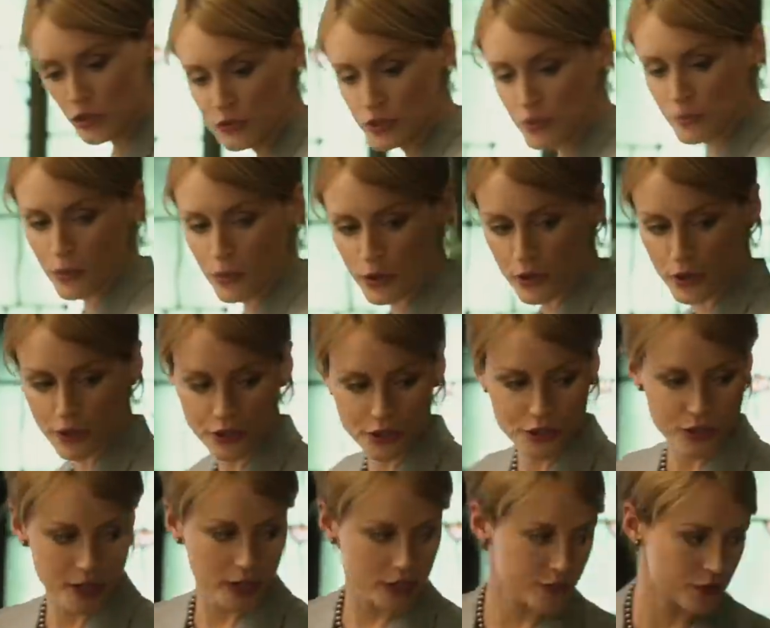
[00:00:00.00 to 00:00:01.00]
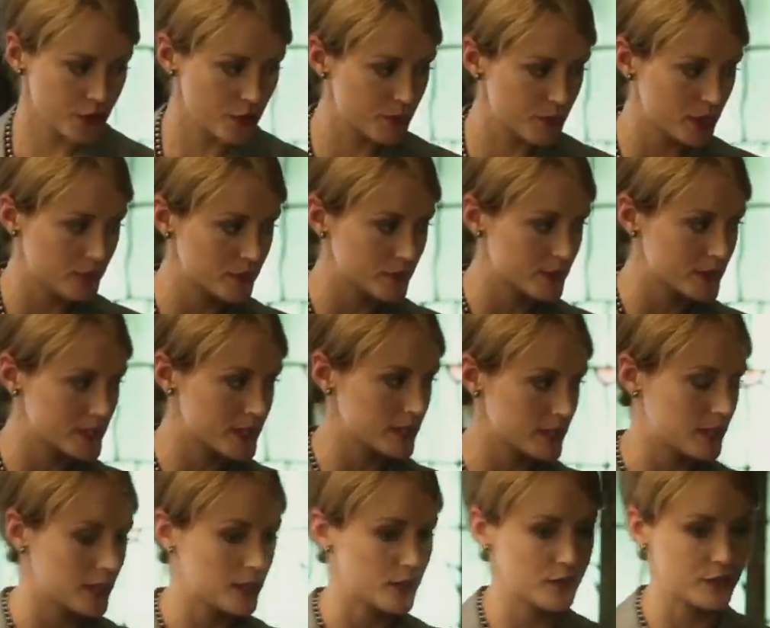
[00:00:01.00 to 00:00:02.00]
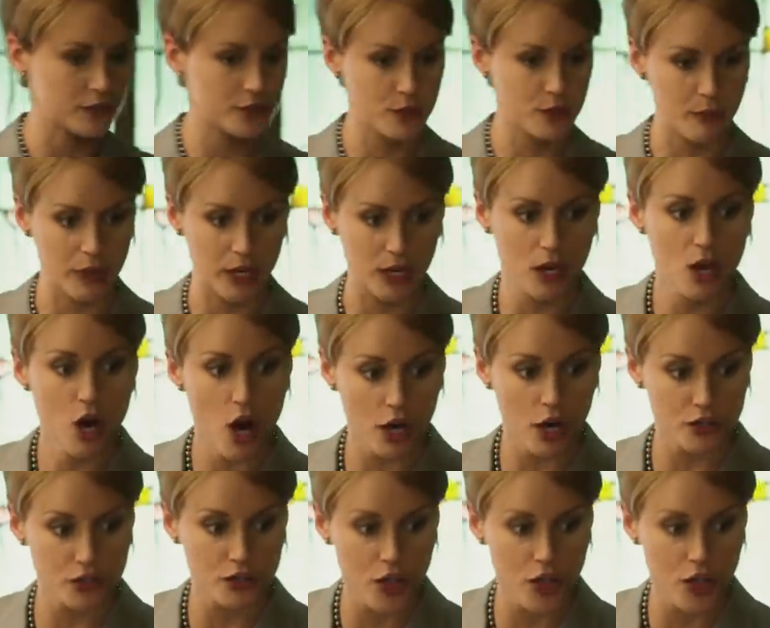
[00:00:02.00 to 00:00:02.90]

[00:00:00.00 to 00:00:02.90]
You and the board are going to transfer the Rio Norte line over to me. Our